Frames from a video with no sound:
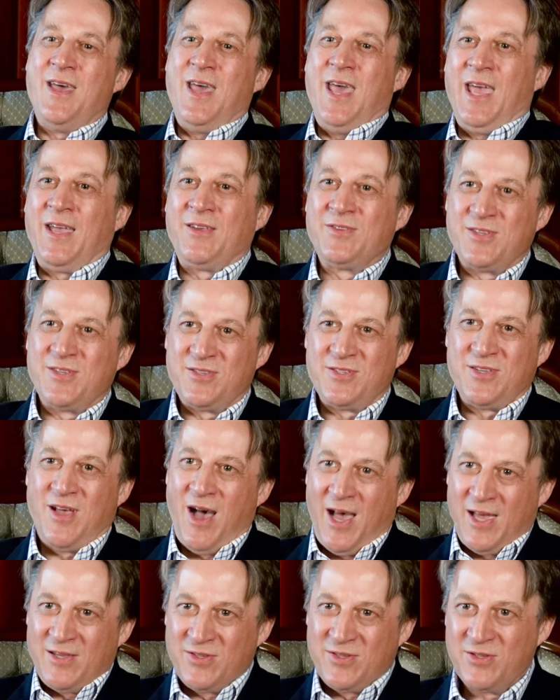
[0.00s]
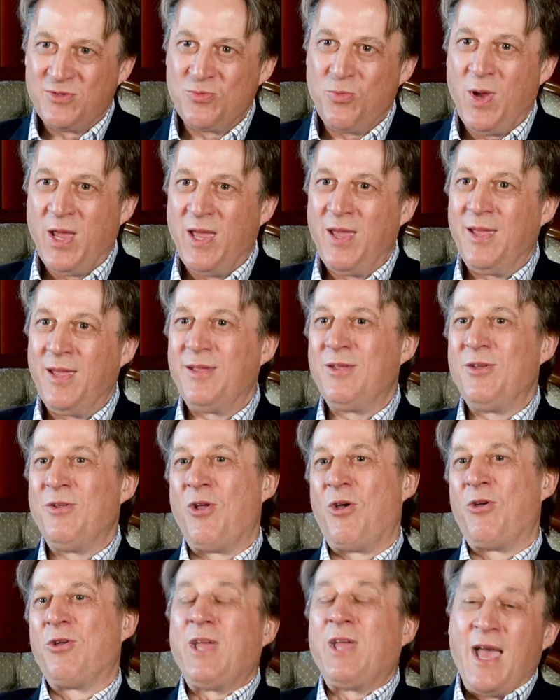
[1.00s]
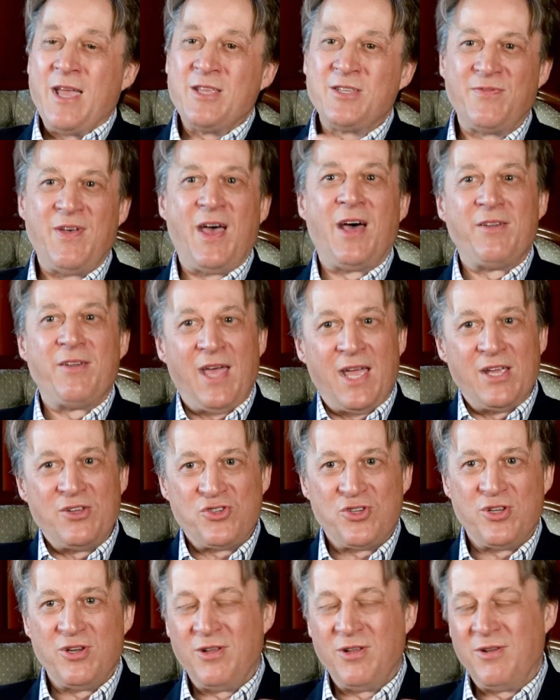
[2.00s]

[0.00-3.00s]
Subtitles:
exercises where, you know, Gates Foundation